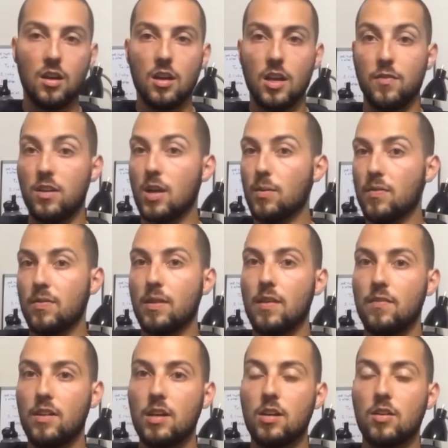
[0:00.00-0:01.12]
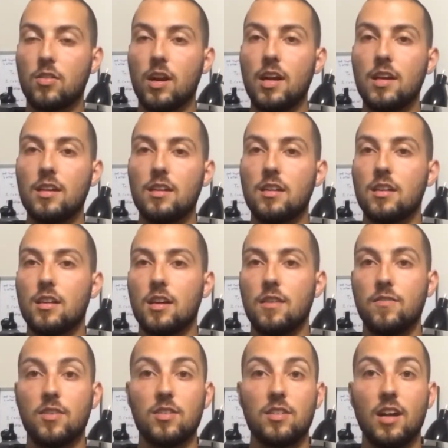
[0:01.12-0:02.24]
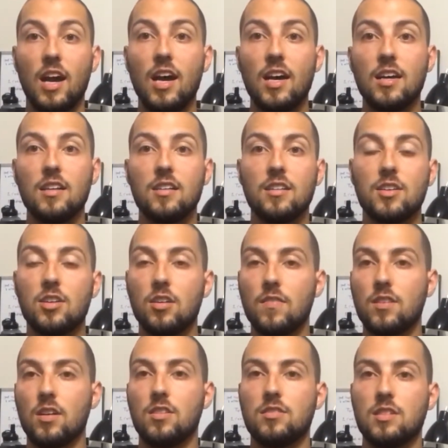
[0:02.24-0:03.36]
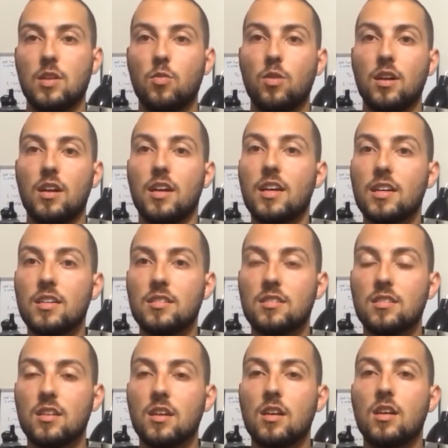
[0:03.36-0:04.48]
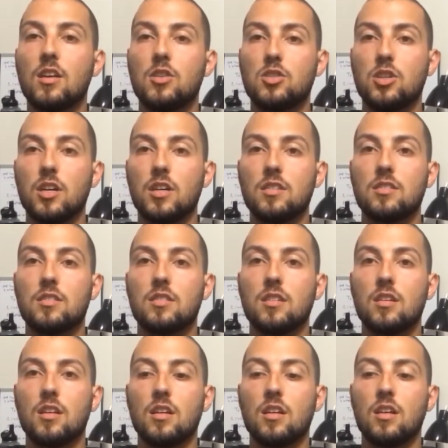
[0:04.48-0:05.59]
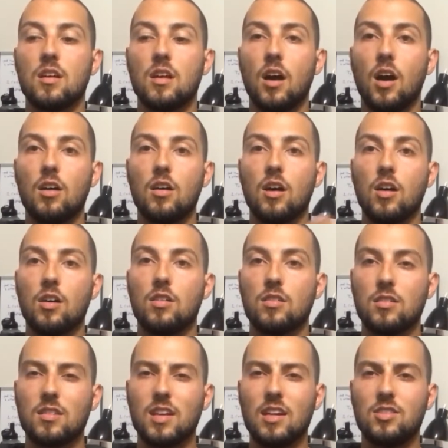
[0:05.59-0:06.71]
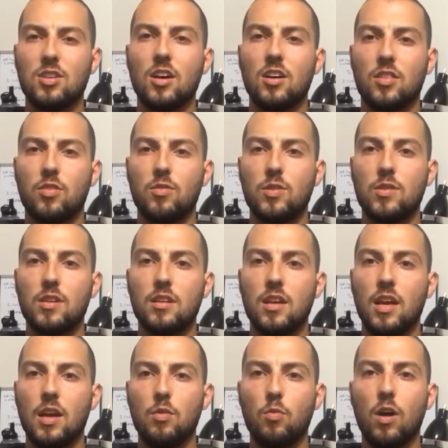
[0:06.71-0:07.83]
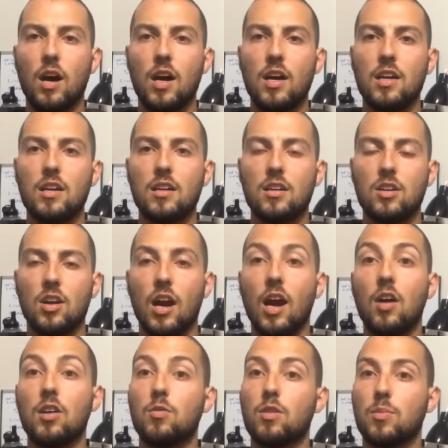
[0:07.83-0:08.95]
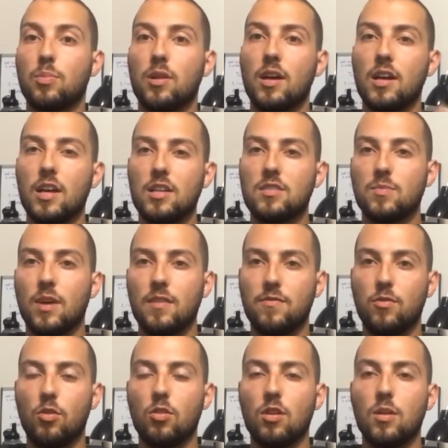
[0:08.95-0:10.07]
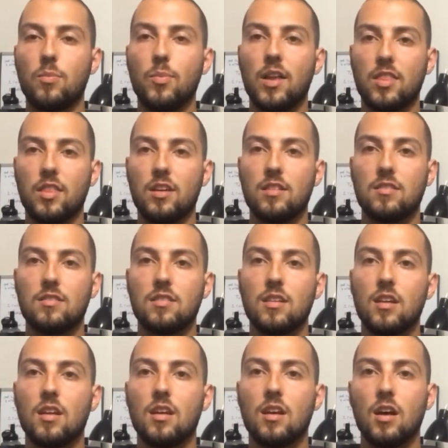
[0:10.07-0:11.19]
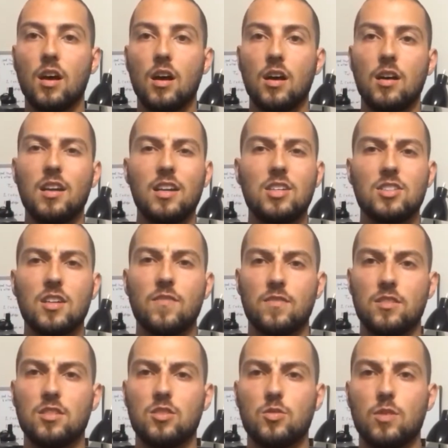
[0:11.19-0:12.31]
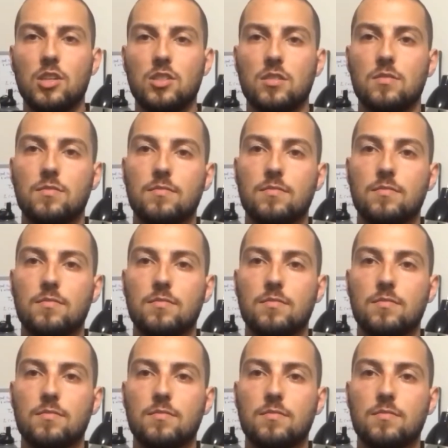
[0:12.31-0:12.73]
If you're coming from that video, great. If you're not, you don't have to understand what it is, just I'll, I'll kind of talk through it and why or how you would apply each of my four methods uh, in each different situation.